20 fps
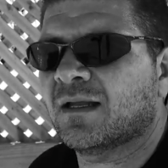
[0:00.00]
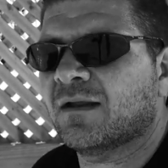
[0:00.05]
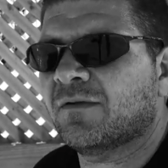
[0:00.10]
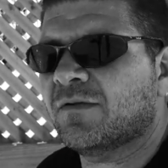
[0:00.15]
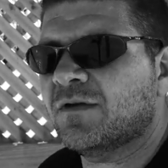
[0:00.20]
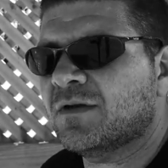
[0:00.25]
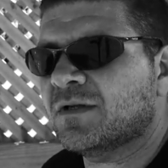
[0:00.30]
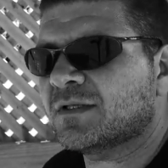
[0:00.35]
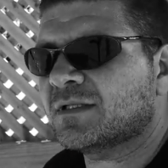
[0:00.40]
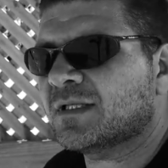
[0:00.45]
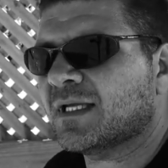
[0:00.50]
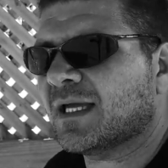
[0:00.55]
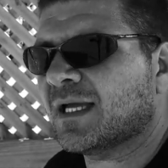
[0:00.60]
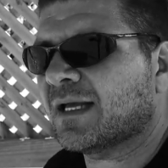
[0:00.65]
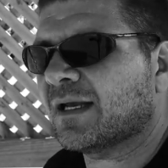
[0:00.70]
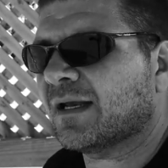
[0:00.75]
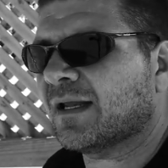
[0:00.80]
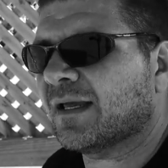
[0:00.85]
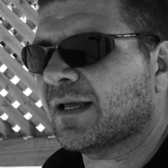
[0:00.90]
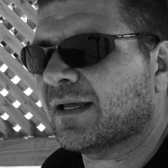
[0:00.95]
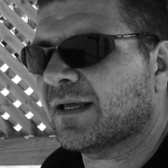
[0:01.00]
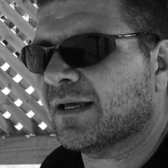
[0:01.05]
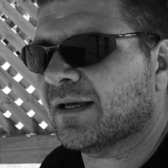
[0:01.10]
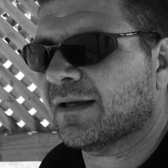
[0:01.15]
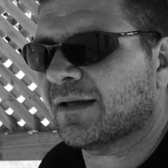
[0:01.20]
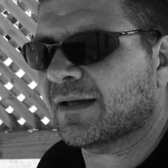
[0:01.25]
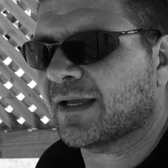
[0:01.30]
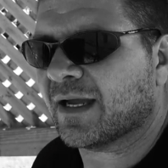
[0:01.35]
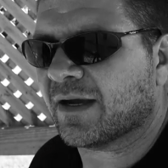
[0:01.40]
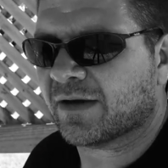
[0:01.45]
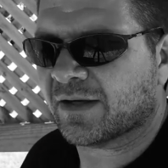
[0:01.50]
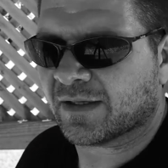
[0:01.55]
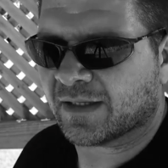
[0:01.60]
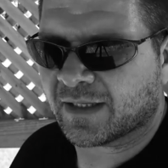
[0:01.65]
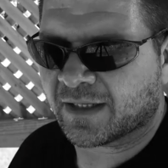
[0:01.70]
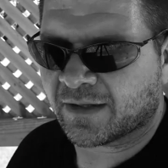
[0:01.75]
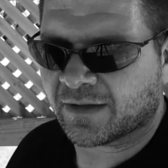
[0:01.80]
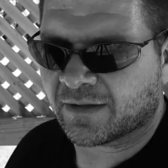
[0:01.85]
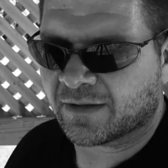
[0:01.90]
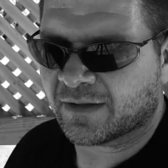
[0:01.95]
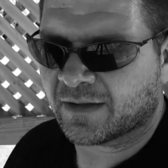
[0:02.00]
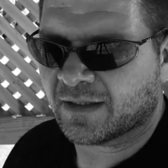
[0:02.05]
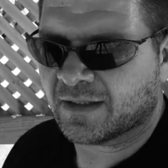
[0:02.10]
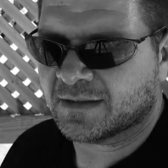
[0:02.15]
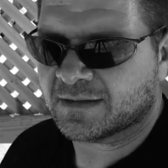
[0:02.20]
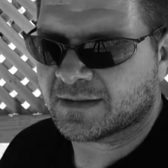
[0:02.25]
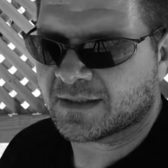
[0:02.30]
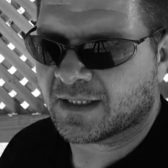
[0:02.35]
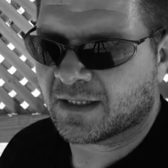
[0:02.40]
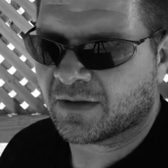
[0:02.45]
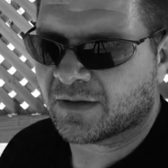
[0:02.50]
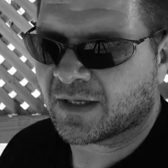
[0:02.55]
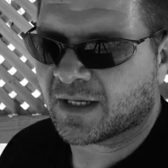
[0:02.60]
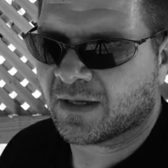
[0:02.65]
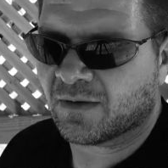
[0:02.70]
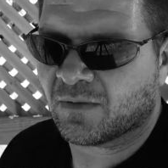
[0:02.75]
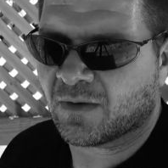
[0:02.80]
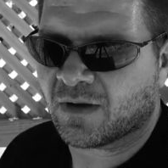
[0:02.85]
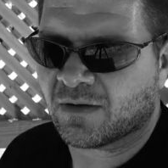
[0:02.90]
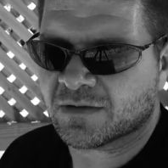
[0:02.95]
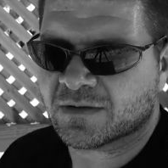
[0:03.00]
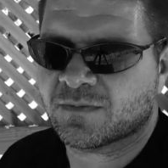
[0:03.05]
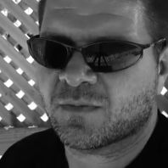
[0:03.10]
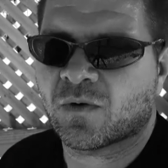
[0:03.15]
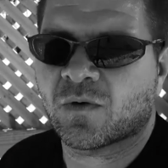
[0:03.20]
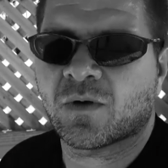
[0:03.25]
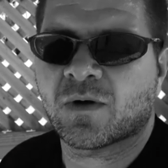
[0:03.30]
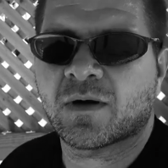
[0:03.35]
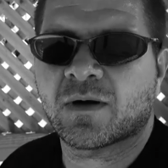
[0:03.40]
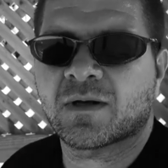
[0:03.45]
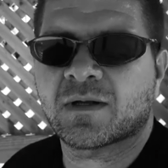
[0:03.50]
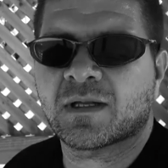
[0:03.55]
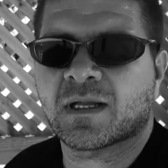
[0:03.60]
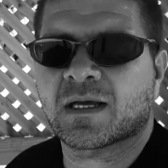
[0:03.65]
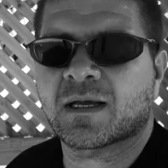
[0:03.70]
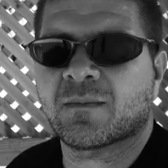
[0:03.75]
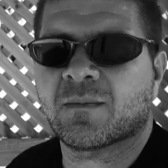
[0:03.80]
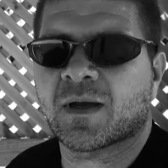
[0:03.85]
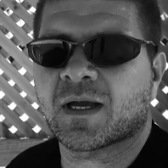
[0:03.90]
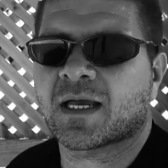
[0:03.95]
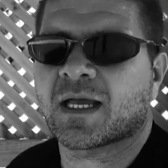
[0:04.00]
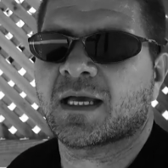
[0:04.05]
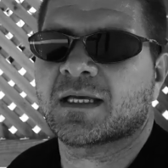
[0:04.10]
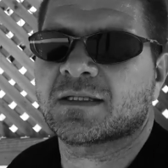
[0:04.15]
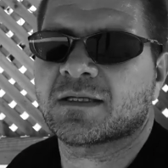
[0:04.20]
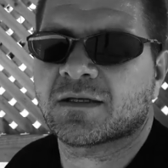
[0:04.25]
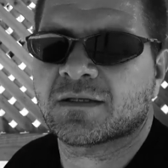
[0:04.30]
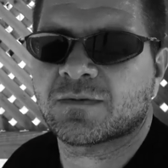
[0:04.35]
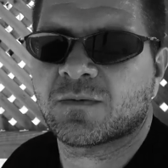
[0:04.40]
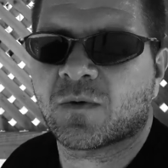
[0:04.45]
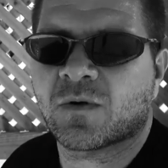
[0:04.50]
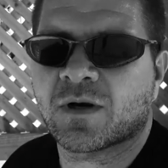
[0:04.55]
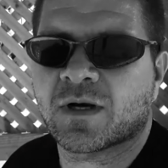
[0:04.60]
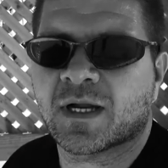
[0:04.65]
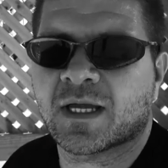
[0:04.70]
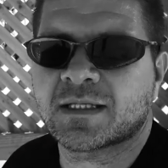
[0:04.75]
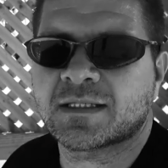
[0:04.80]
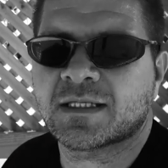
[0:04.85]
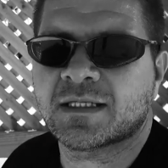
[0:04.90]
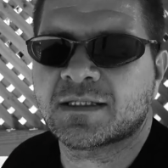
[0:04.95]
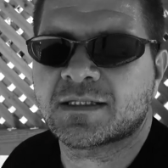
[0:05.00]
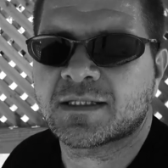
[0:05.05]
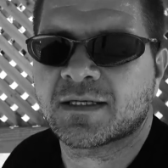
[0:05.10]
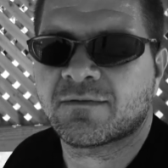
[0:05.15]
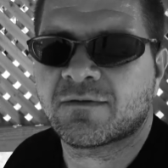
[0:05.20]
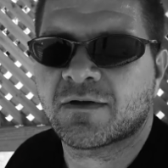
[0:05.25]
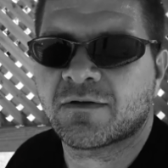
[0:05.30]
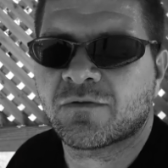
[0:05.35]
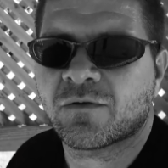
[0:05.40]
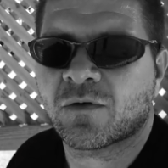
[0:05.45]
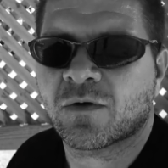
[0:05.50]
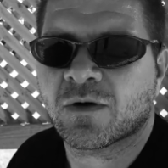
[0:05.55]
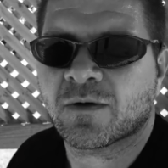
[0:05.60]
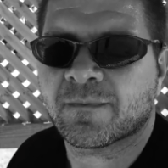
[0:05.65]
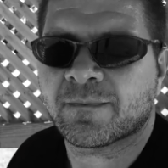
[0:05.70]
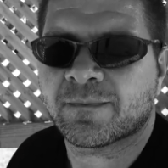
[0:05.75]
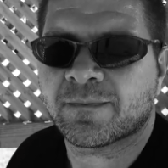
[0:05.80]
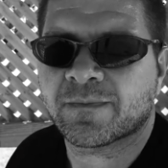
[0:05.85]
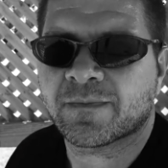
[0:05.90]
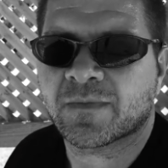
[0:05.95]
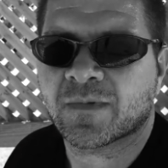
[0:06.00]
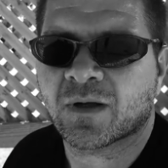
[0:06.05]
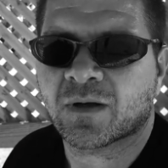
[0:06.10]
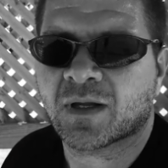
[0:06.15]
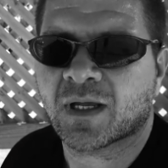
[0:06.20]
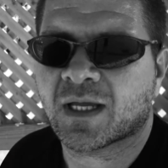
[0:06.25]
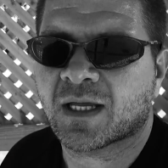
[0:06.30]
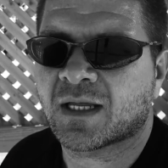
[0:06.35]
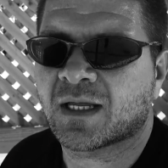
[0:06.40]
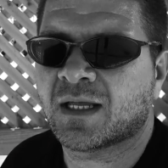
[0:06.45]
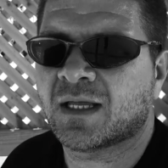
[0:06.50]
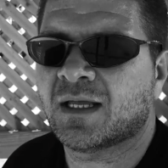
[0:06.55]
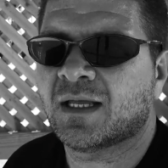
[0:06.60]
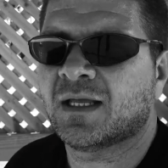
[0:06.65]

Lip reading: If you just take like a calculator and say, okay, well, I was born, like in my case, I was born in 1974, okay?